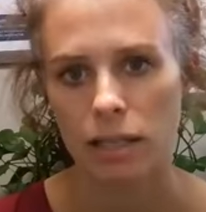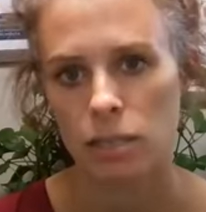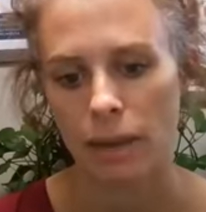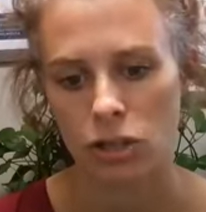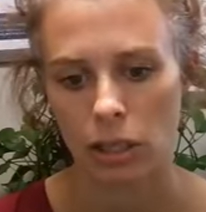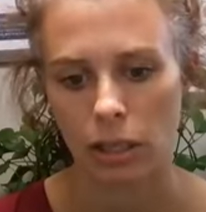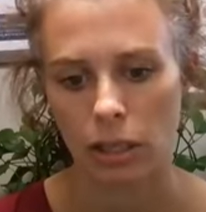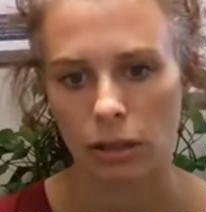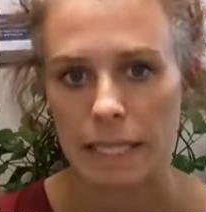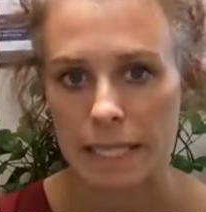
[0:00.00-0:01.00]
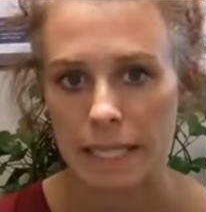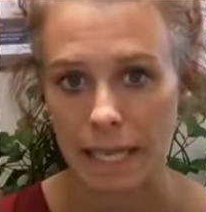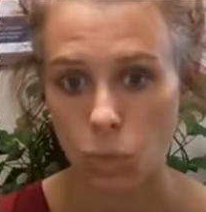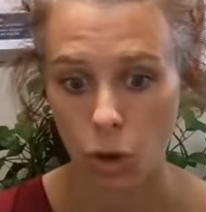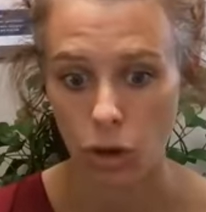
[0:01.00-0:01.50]
especially in
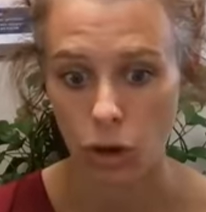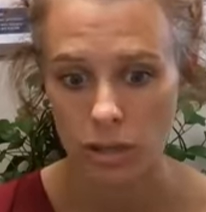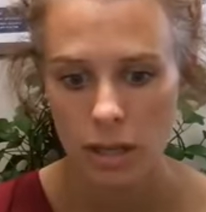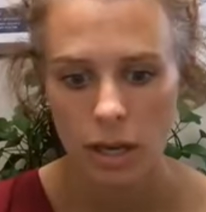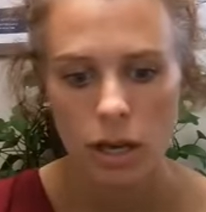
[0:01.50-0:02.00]
today's world.